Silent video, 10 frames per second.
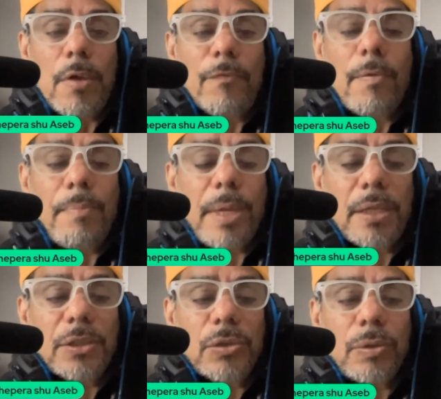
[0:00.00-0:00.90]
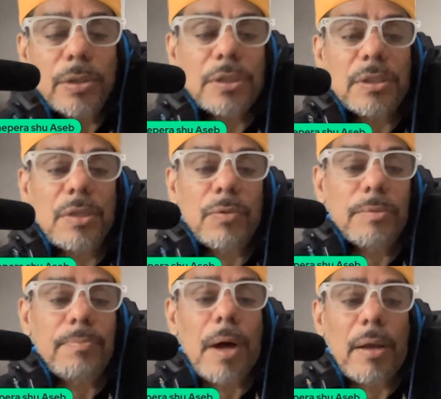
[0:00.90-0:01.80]
from being a student since he was
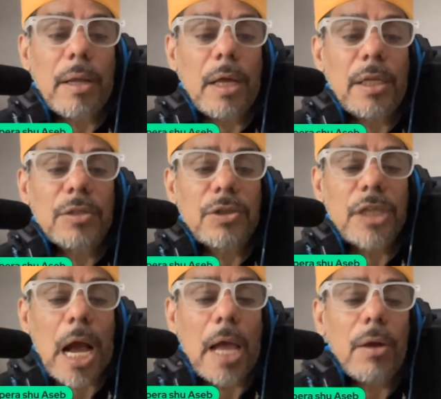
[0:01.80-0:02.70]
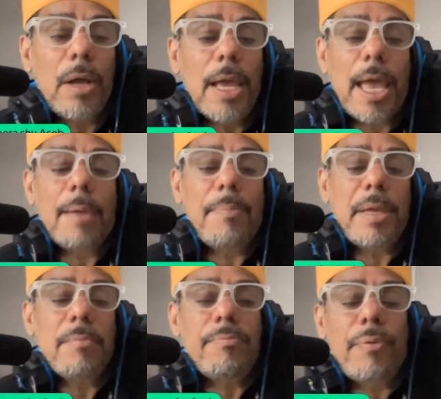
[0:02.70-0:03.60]
a little child, and
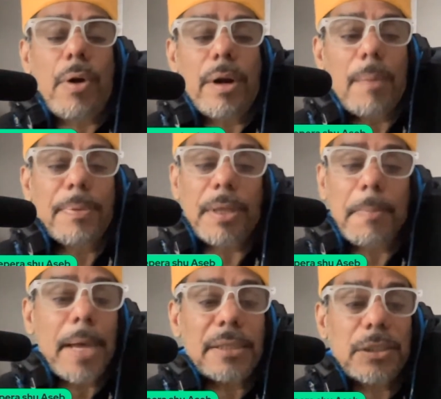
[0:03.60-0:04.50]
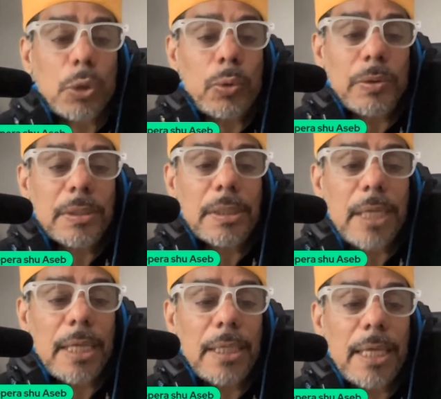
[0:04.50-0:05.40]
being brought up in the best schools
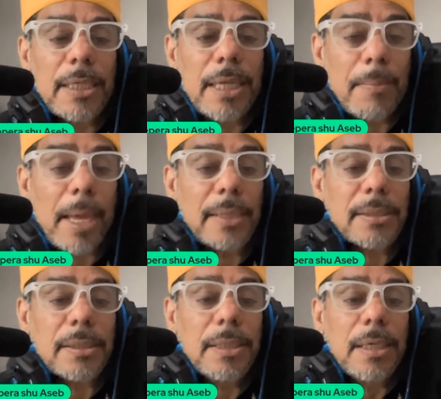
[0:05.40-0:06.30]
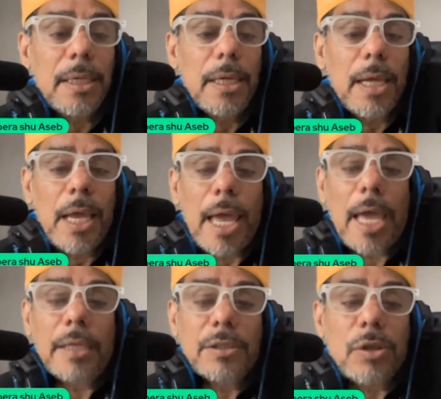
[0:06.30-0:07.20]
in Kemet.
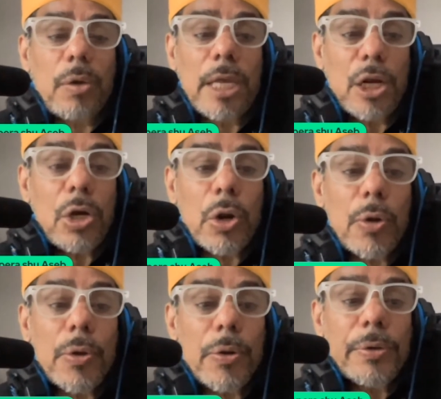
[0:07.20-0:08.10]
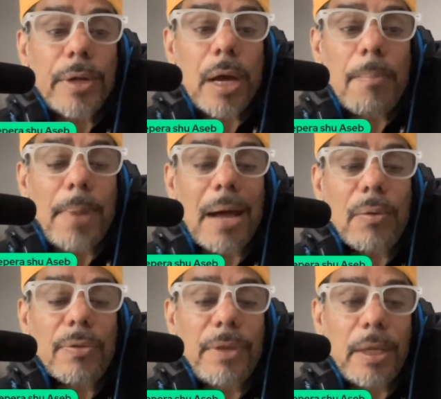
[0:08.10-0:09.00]
And so he learned about
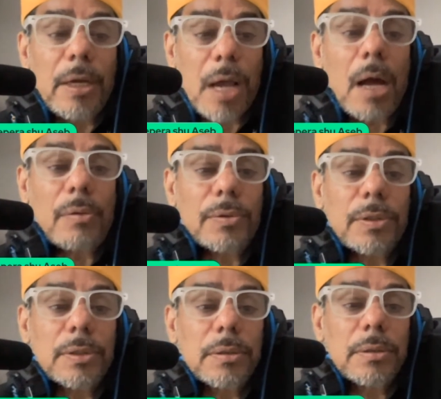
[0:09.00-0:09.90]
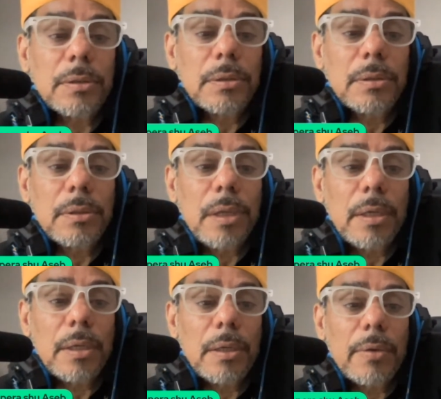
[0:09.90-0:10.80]
the occult.
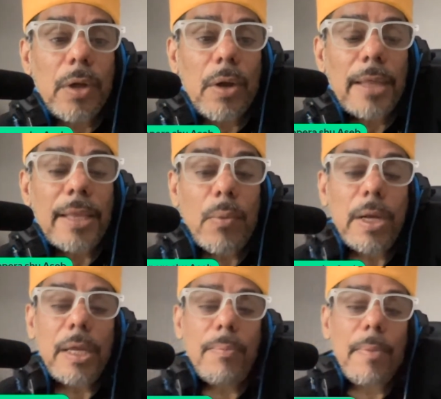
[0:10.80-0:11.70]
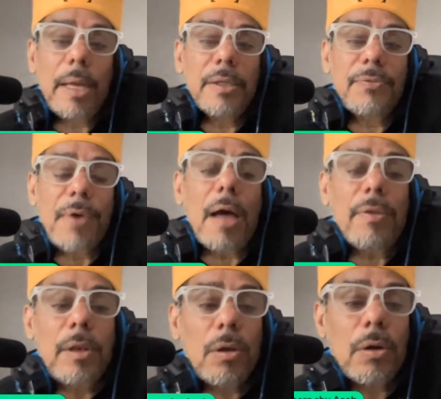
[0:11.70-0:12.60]
And then when he met his
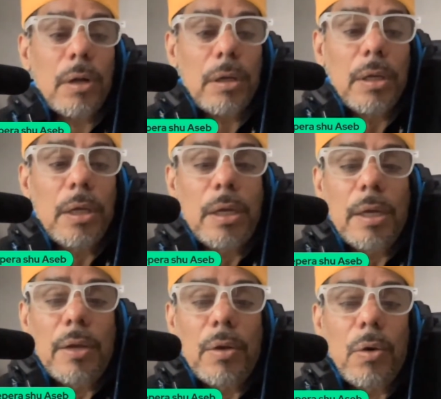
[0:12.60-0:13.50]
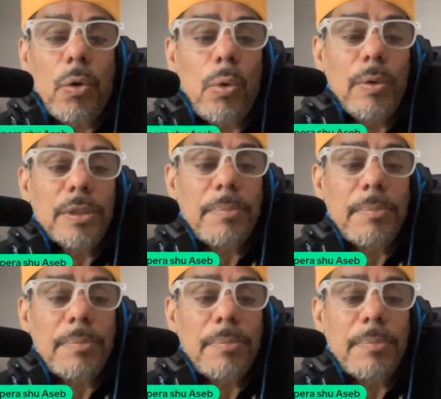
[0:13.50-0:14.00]
father-in-law, who was a